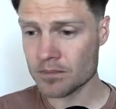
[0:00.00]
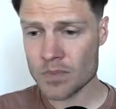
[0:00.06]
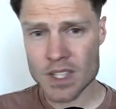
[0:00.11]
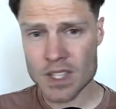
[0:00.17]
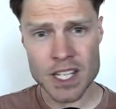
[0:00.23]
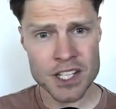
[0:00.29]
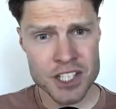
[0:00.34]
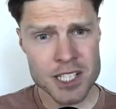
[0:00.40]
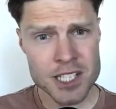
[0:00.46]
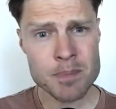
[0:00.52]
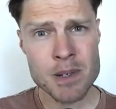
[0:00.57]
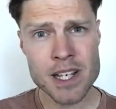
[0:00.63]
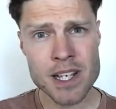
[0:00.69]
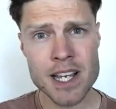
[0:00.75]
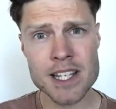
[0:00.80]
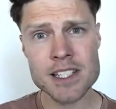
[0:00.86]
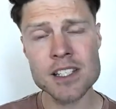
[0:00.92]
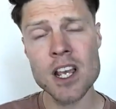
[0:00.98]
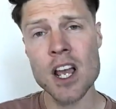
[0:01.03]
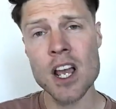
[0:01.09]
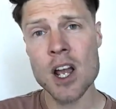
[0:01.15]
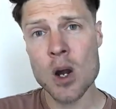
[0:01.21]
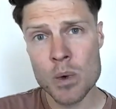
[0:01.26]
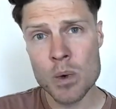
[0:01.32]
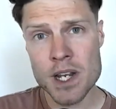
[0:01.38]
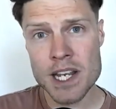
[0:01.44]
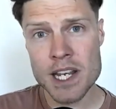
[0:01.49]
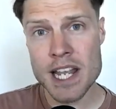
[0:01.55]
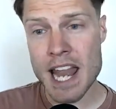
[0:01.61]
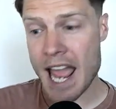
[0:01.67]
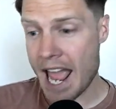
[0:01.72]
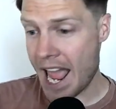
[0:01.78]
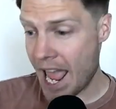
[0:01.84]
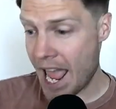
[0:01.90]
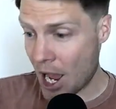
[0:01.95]
just because we'd
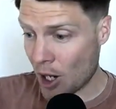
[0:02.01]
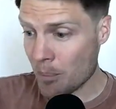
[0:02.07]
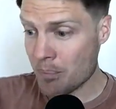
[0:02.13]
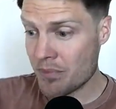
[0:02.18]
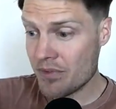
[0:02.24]
help